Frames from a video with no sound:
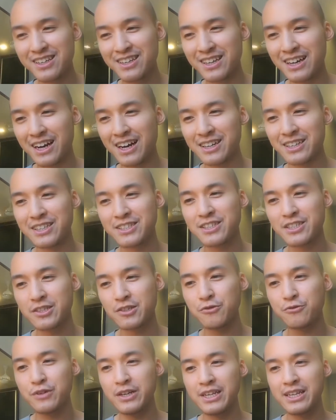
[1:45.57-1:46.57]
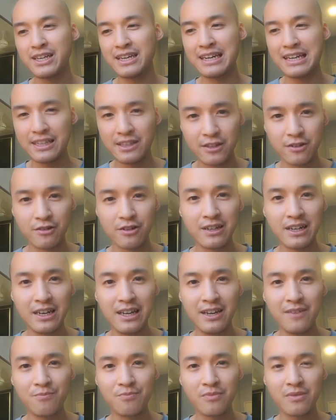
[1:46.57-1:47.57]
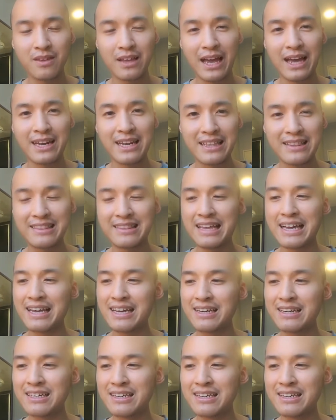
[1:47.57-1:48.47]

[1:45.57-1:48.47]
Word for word: Uh, they just read it literally and they think